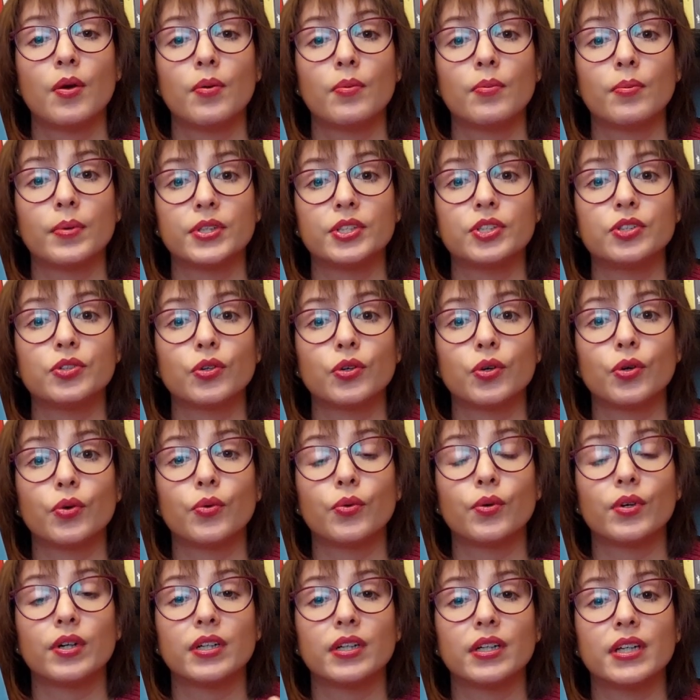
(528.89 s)
But you
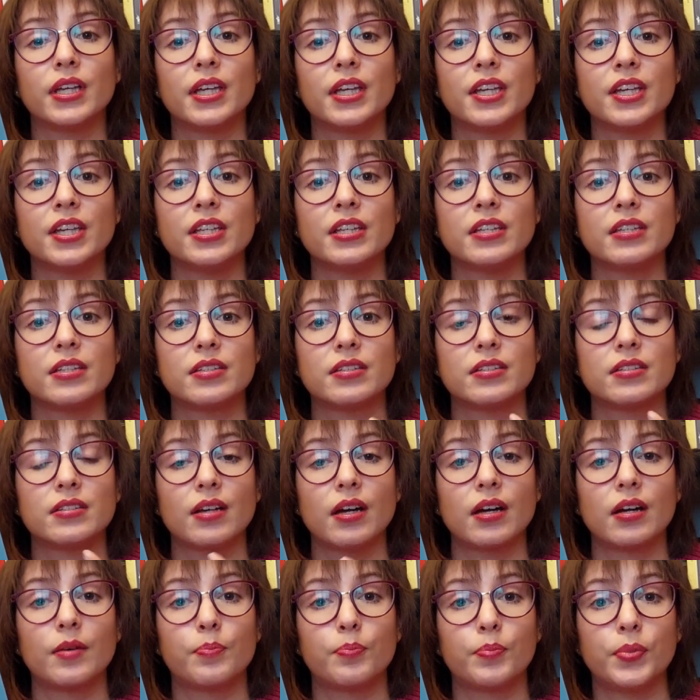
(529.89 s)
know, his
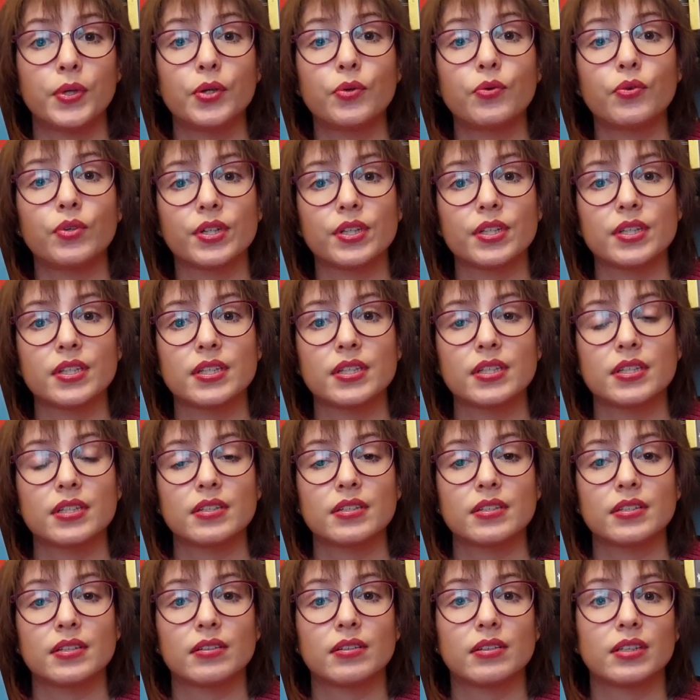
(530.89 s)
appearance,
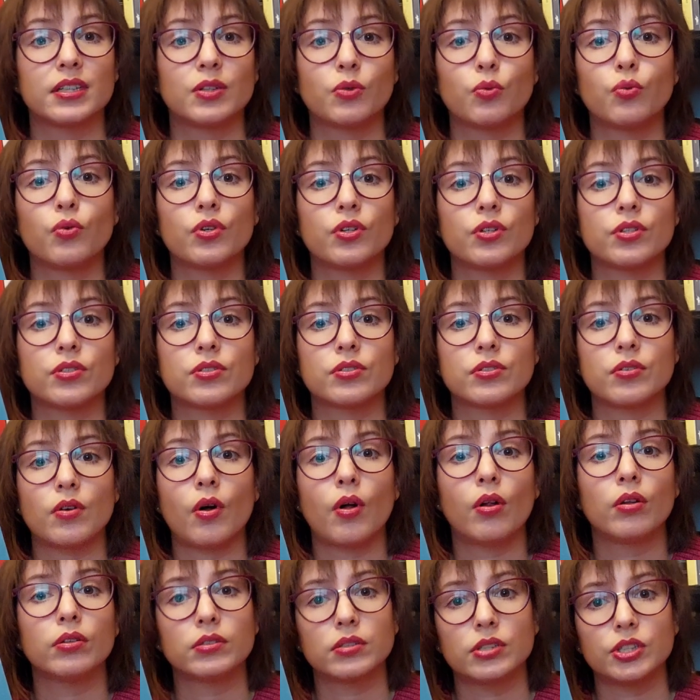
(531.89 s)
he was
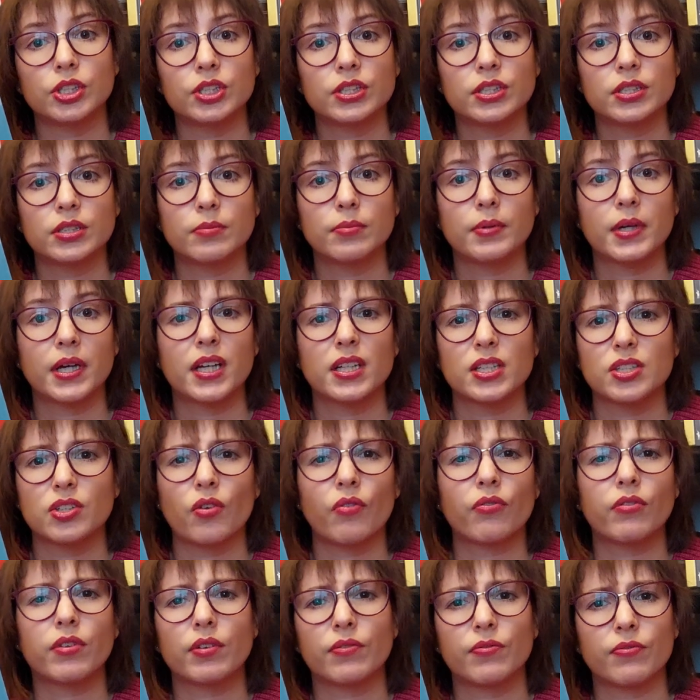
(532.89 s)
all dirty because
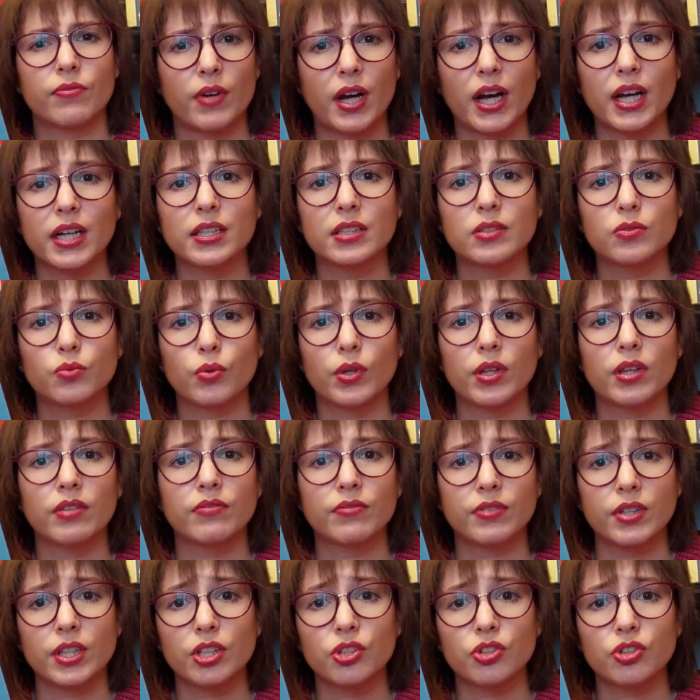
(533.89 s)
of the fight with the
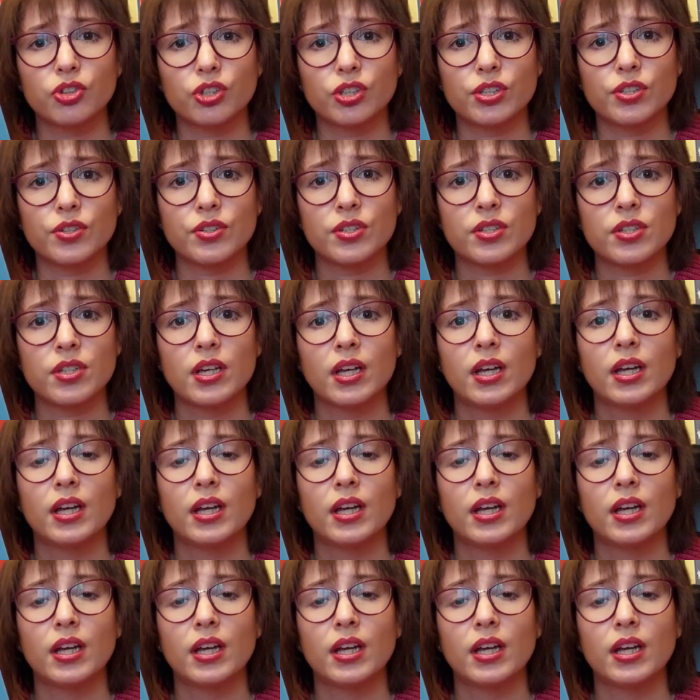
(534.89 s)
villagers,